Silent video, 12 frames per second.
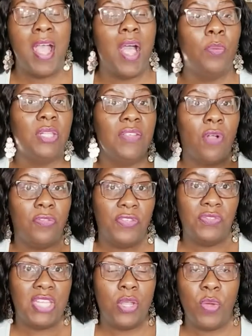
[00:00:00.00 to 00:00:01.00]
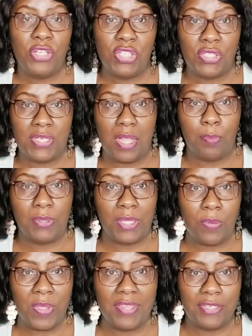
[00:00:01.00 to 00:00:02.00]
I will leave all 15 questions down
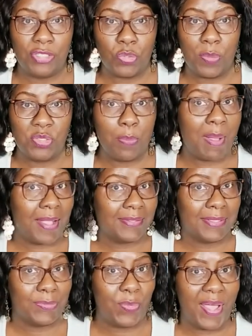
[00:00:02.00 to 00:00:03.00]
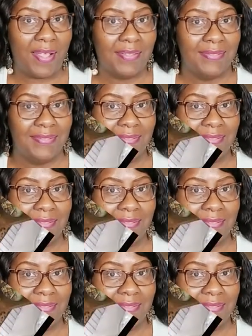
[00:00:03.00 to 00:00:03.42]
below in the description box as well.